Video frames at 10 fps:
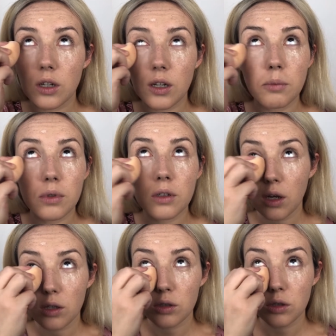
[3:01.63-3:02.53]
look up
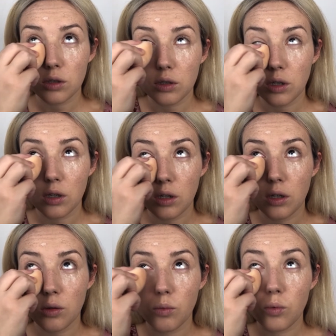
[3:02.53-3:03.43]
because you
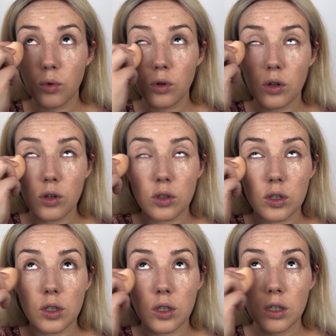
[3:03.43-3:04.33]
don't
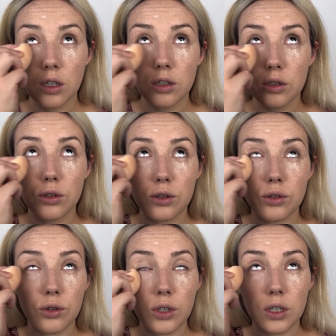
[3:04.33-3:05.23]
want it to
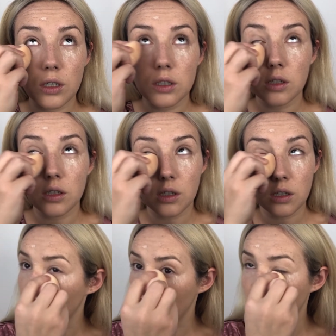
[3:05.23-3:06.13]
crease.
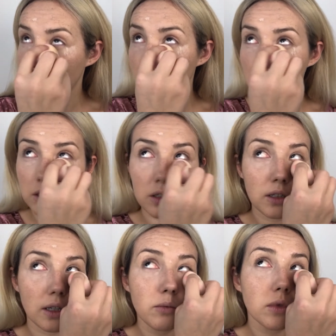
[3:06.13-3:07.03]
And here's the
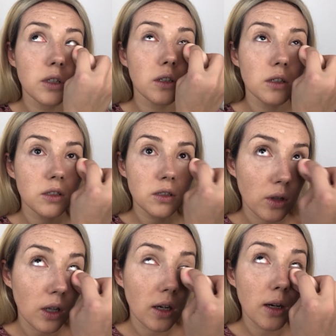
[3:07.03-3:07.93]
same thing, we're
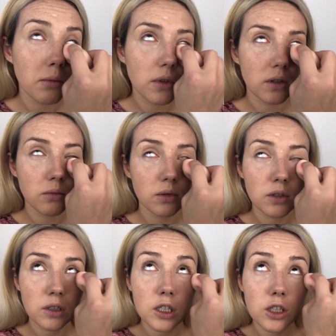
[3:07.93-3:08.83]
looking up
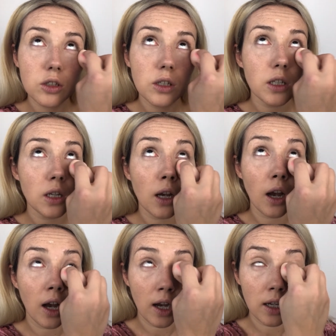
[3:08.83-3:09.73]
to the
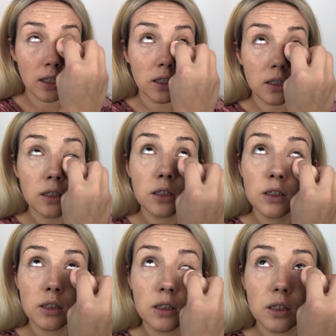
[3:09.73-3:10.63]
skies.
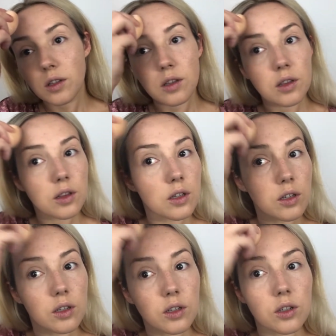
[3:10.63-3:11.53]

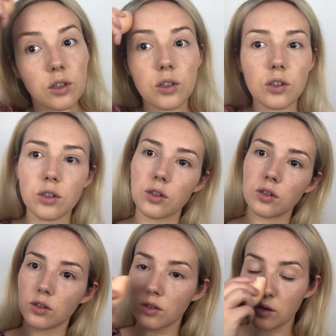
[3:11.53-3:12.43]

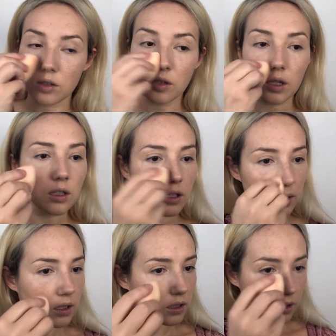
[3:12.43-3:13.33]
Dun
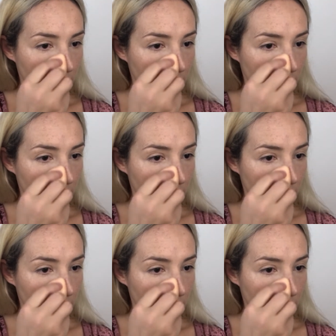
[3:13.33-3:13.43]
dun dun.